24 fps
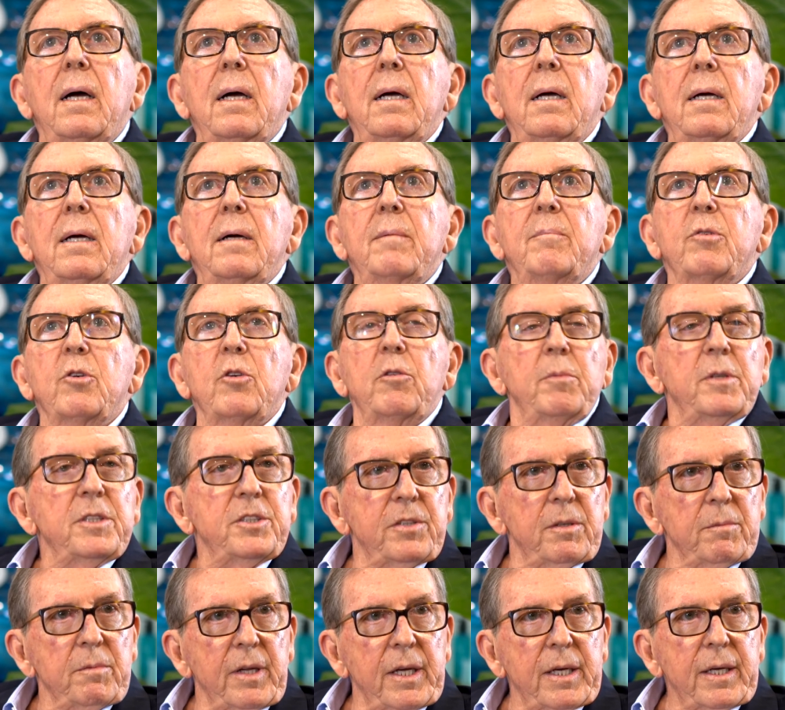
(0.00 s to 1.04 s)

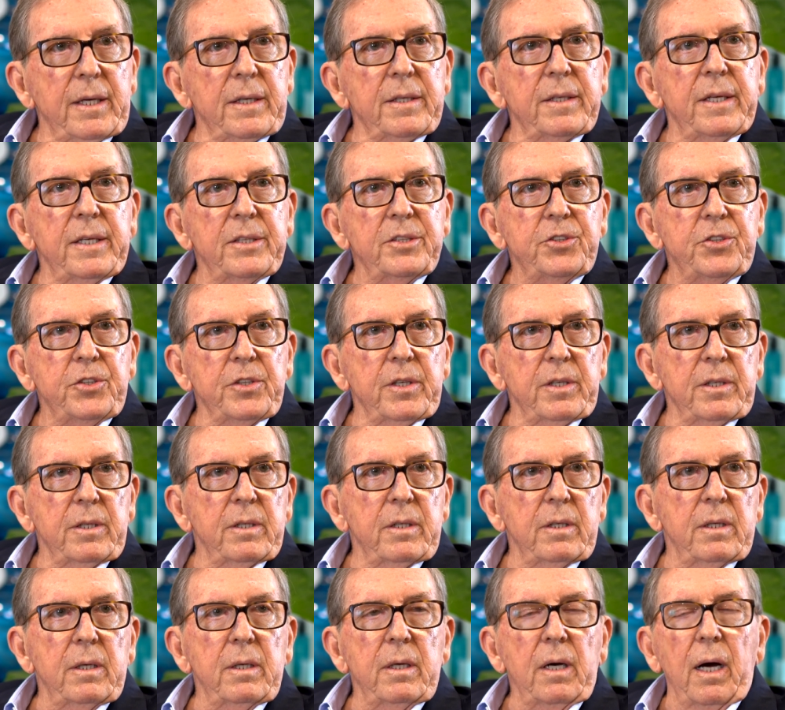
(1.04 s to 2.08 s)
Improvements in the
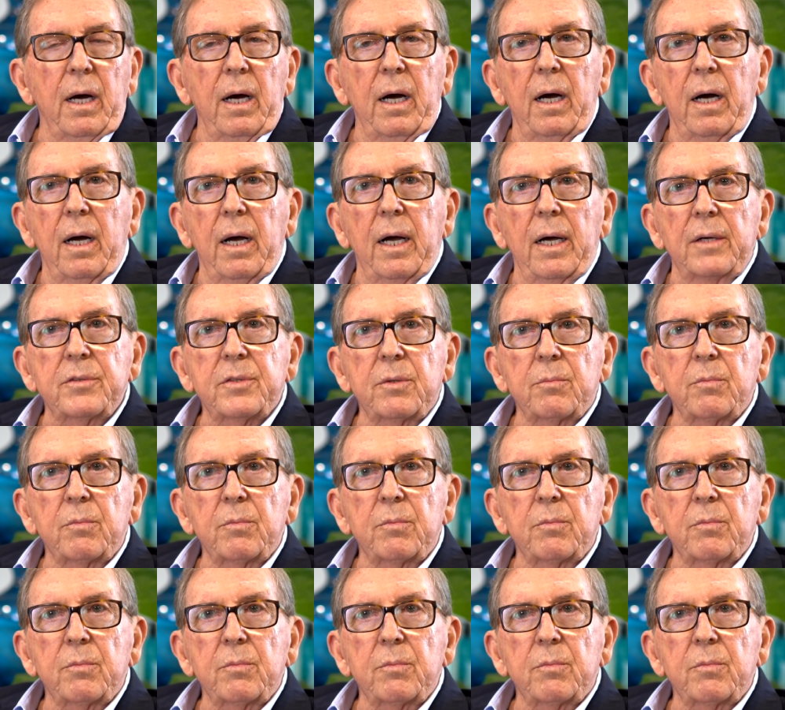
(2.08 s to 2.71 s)
condition as